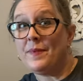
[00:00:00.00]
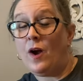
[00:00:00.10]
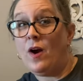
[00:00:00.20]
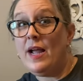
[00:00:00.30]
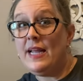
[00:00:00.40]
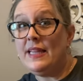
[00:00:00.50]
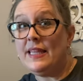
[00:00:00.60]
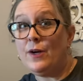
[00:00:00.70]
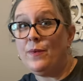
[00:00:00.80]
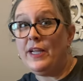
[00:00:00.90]
All right,
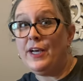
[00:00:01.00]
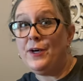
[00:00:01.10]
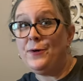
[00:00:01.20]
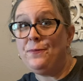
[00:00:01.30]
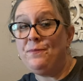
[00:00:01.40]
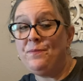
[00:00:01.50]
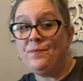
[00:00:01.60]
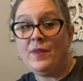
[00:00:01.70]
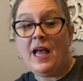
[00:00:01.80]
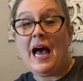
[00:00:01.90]
there we go.
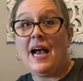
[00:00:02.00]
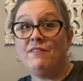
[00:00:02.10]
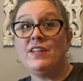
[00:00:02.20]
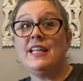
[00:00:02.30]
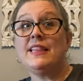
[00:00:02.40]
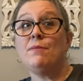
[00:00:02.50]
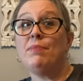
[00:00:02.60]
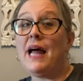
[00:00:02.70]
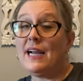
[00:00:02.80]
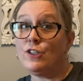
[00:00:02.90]
I have to let the
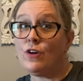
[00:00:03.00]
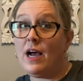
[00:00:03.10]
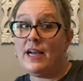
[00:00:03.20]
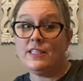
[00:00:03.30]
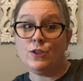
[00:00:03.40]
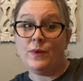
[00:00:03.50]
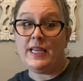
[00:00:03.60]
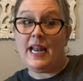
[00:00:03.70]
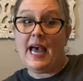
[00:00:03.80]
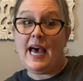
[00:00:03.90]
black dry so we
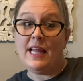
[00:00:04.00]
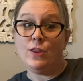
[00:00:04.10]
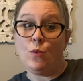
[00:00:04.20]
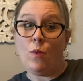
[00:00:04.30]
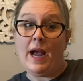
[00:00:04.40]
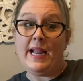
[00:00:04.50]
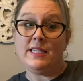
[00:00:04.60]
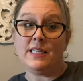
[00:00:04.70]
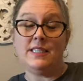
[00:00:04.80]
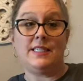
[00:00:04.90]
can add the
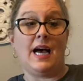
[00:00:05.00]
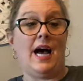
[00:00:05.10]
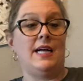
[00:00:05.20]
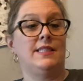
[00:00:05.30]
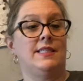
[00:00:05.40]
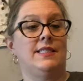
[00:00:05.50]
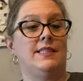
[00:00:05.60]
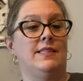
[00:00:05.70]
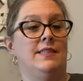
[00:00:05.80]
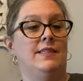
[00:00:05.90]
white
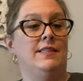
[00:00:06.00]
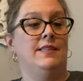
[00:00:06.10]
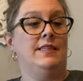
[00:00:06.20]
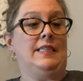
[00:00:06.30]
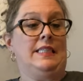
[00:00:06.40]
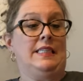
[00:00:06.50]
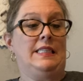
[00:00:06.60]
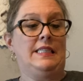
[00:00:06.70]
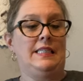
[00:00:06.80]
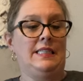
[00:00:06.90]
dots.
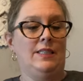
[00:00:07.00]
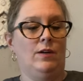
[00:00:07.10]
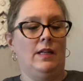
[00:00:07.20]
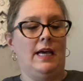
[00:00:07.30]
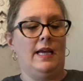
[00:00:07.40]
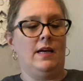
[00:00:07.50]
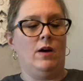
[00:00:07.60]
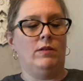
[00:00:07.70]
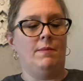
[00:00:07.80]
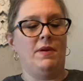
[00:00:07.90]
Híjole. Oh,
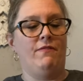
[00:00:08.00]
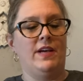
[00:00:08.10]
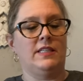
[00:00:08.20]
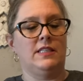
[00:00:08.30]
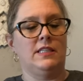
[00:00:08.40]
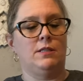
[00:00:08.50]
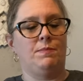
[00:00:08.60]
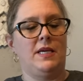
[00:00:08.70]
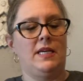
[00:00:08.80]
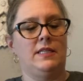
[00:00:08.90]
let me fix this
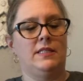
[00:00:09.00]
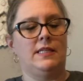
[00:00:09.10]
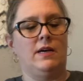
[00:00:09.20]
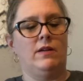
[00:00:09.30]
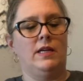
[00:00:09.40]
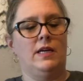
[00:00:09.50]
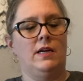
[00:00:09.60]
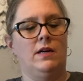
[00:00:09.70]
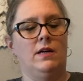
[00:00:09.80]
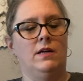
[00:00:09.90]
piece down
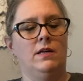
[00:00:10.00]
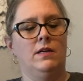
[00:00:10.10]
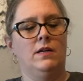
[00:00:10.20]
here.